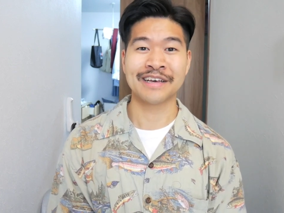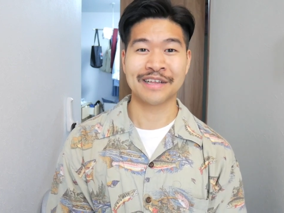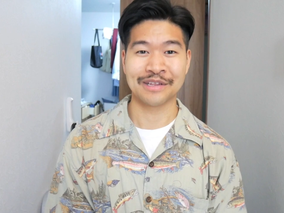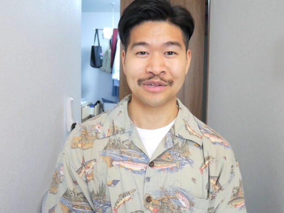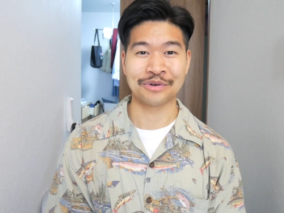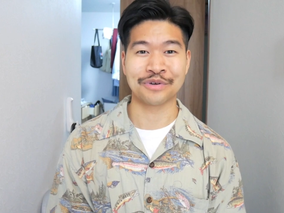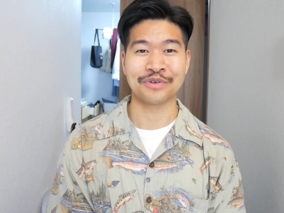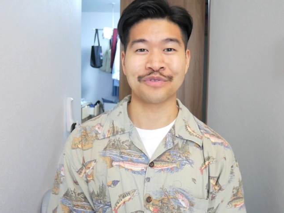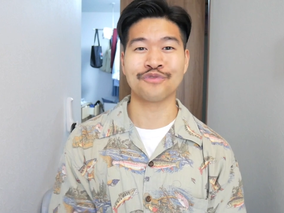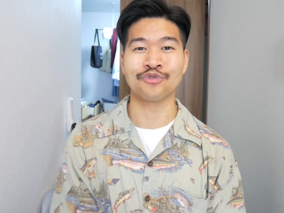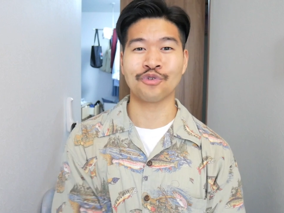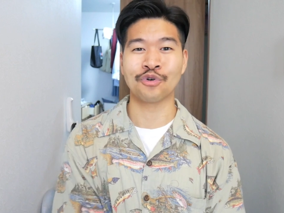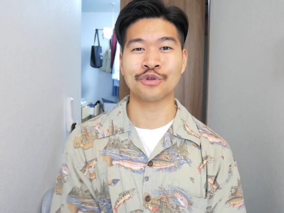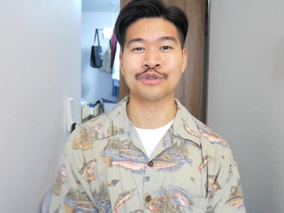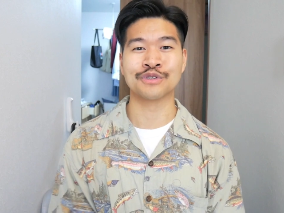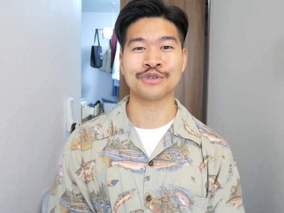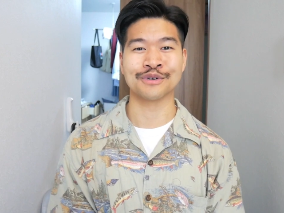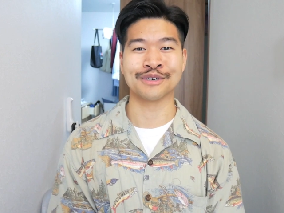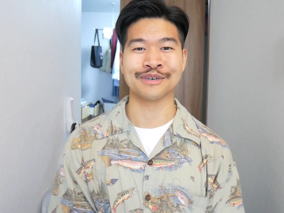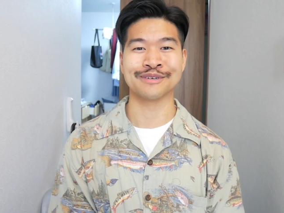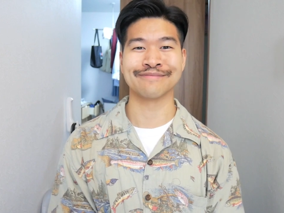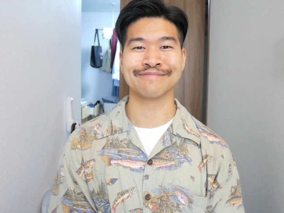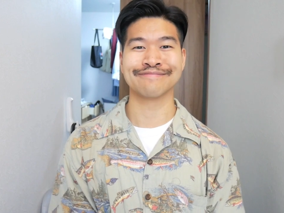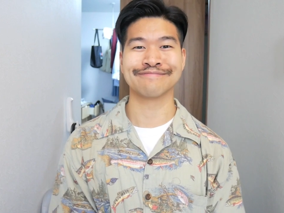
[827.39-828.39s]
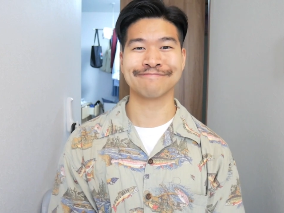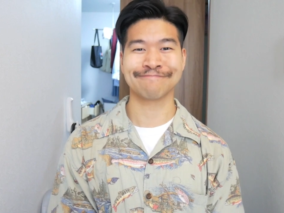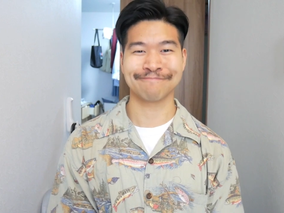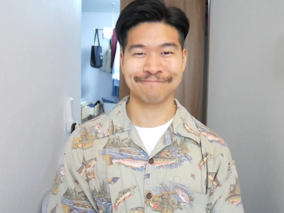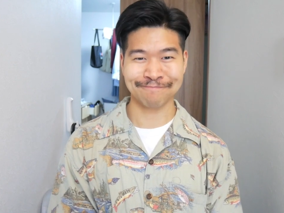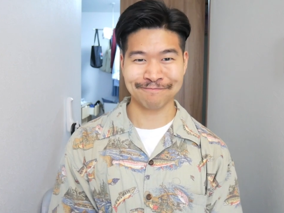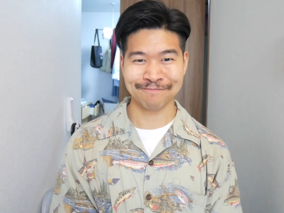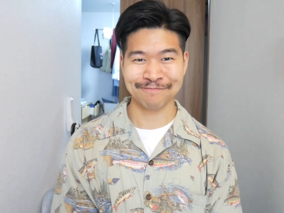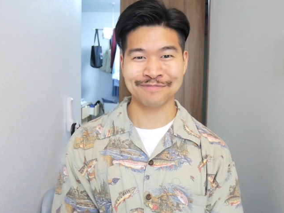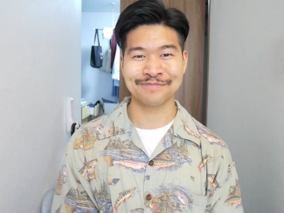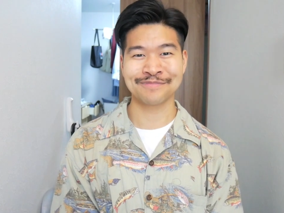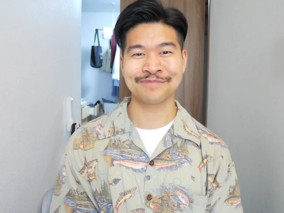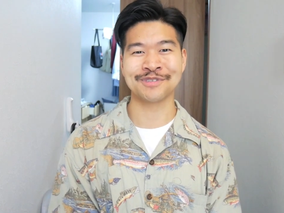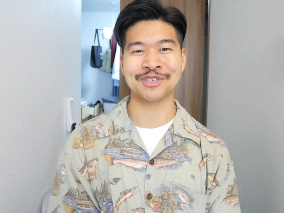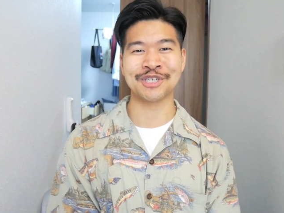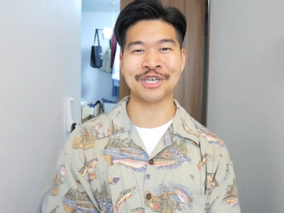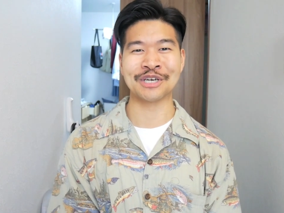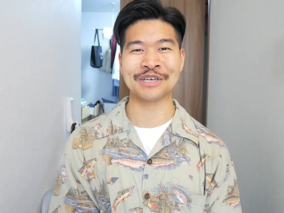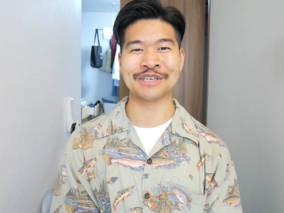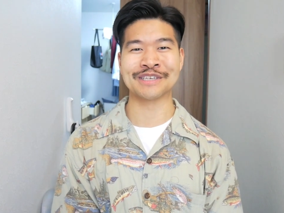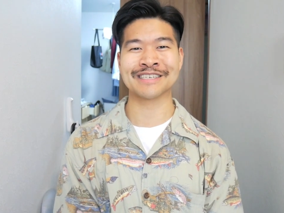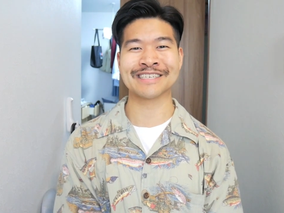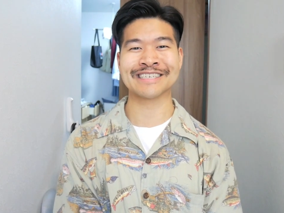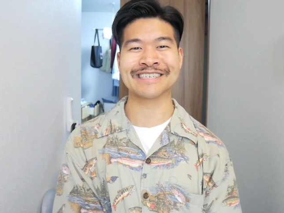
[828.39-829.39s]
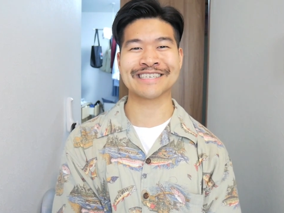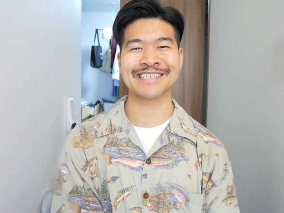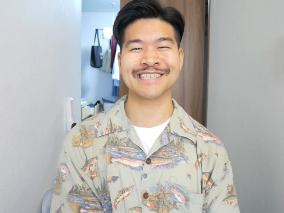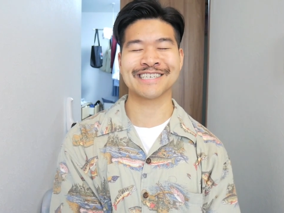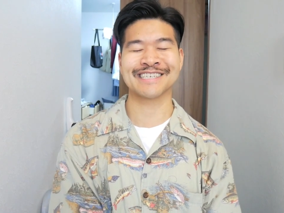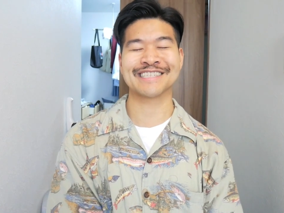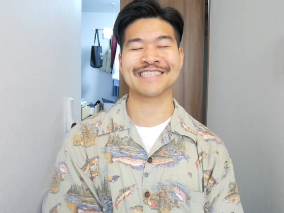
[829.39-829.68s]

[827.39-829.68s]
Looking forward to it. Cheers.